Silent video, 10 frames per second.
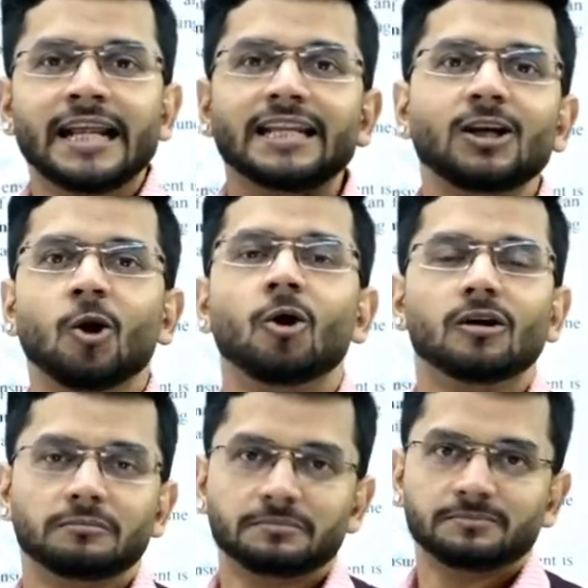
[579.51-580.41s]
in any
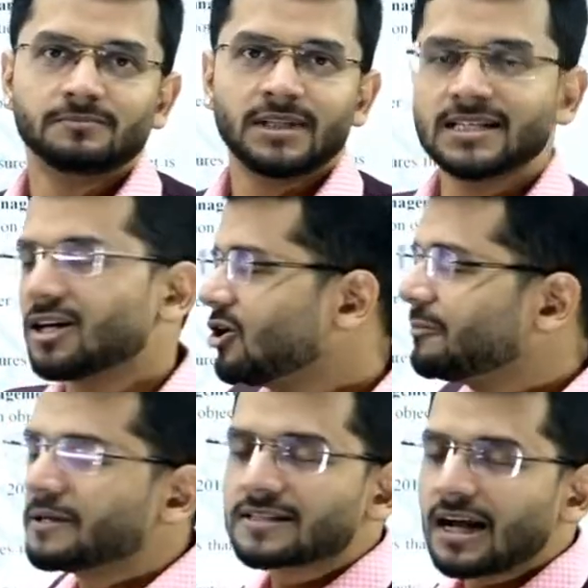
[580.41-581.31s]
law. These
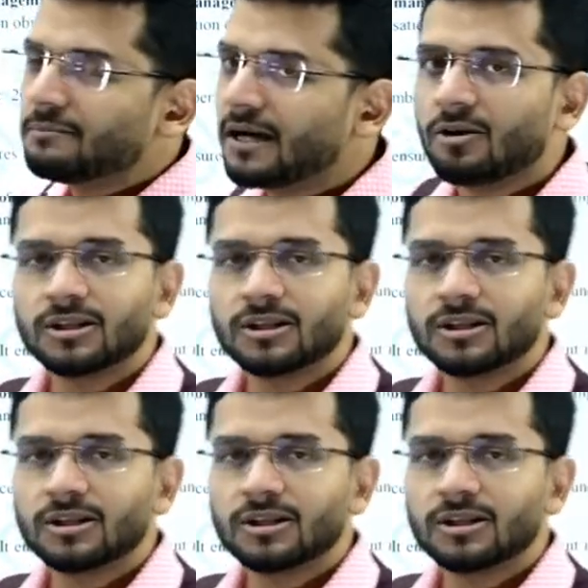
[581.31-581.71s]
are not prescribed